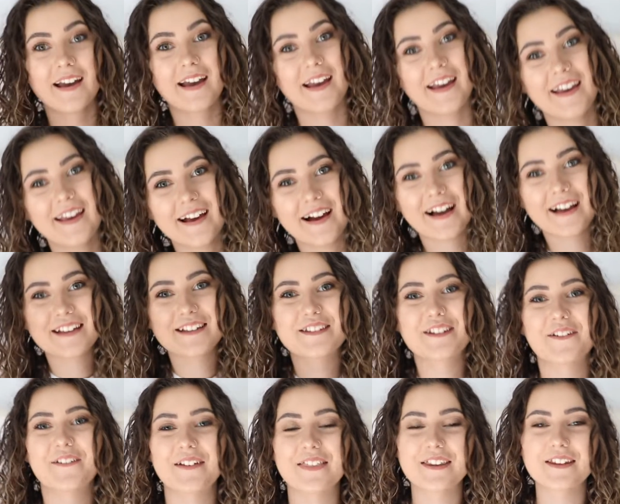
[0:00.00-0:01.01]
Hey guys,
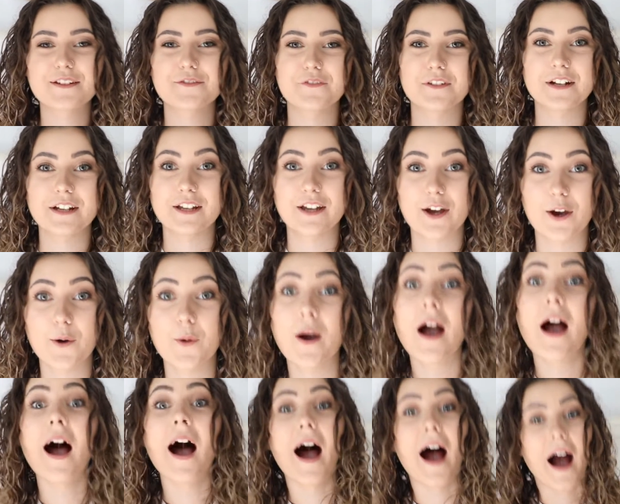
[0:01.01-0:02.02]
so in this video,
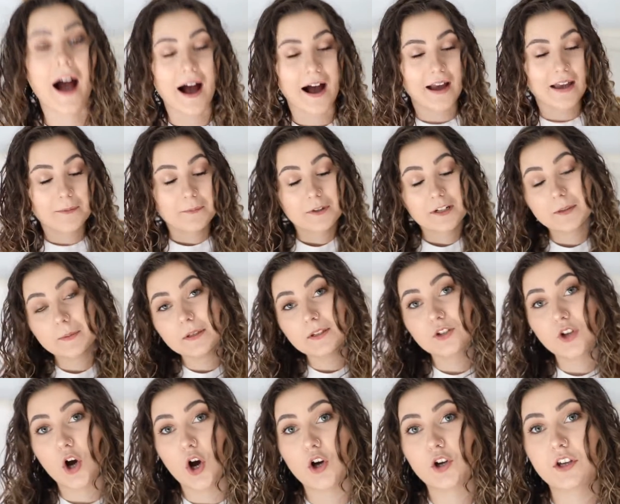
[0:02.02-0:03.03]
I'm going to be
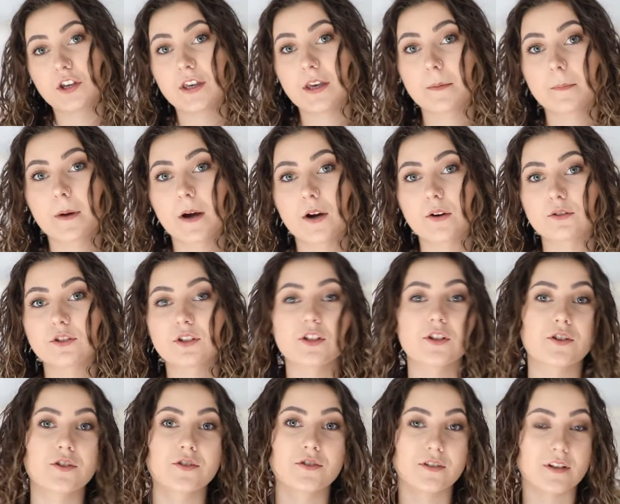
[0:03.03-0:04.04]
talking about
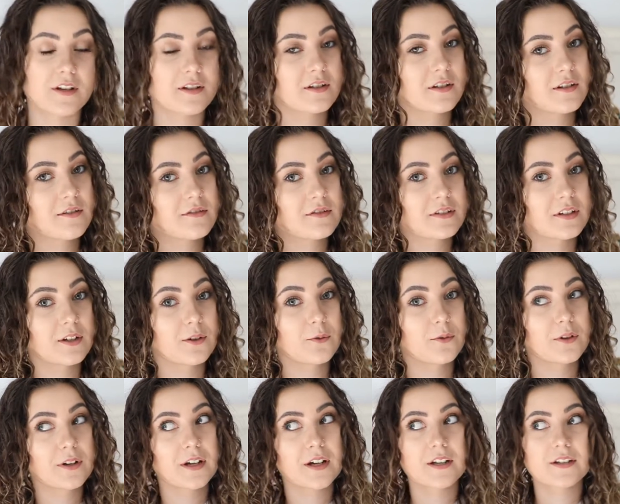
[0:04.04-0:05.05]
your season of
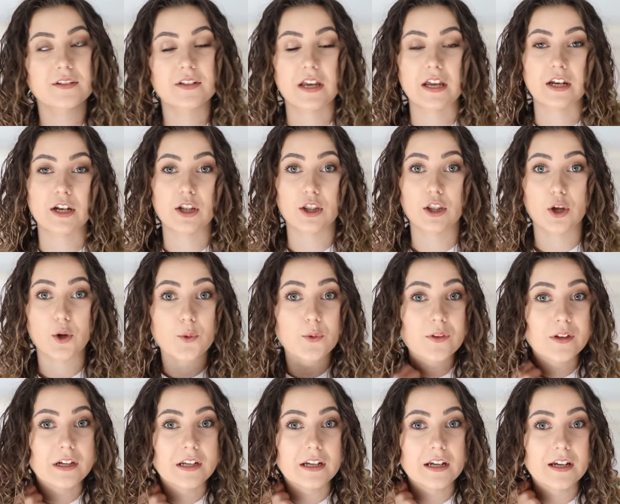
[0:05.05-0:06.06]
singleness and
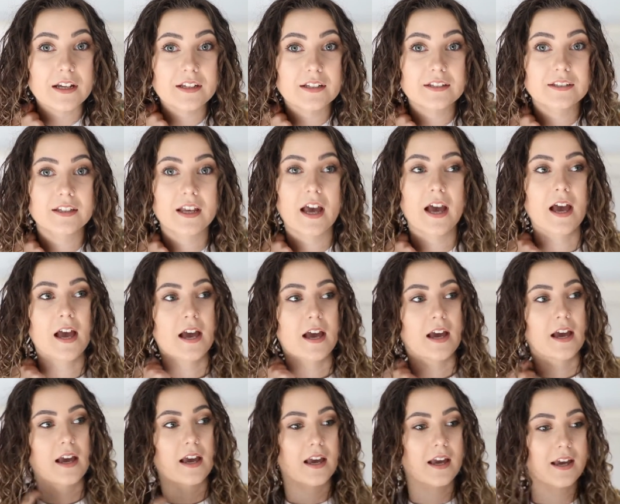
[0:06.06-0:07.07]
loneliness
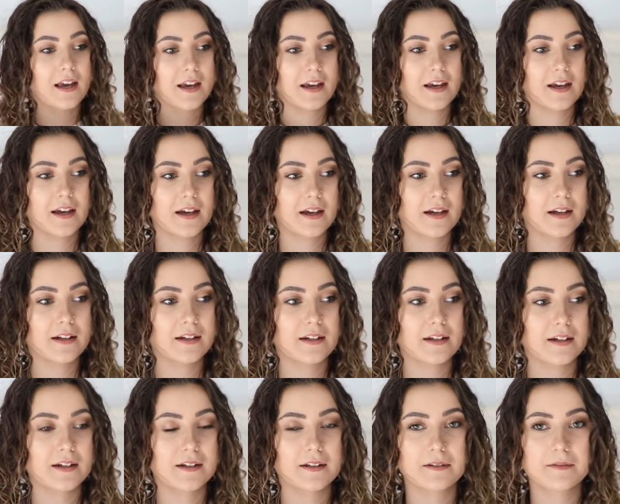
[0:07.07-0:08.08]
and
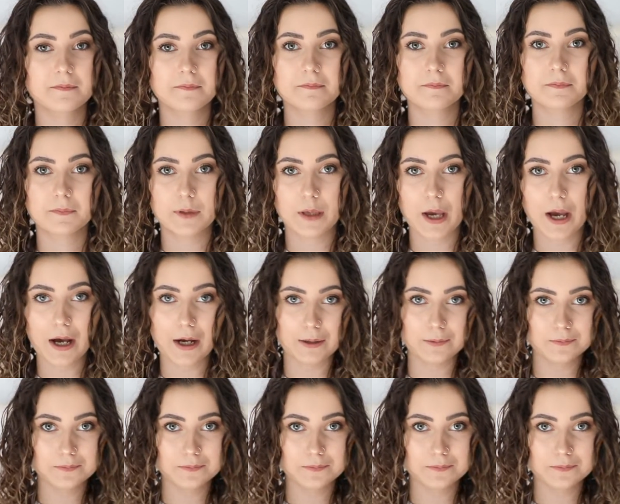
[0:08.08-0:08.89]
yeah.